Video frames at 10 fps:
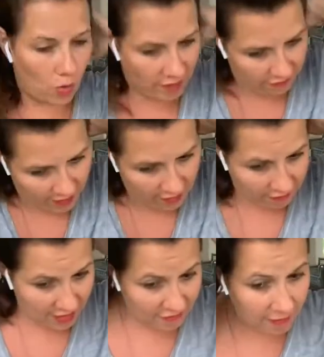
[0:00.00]
if
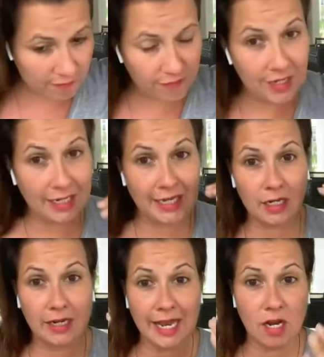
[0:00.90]
if if I'm
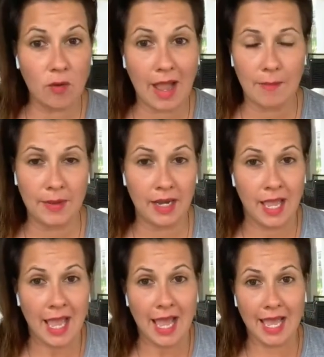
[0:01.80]
feeling like crap and
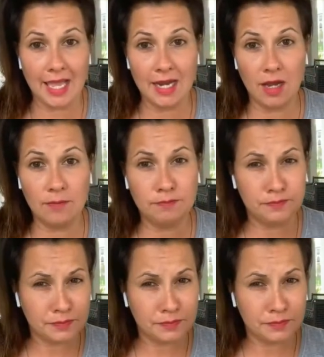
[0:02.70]
and um,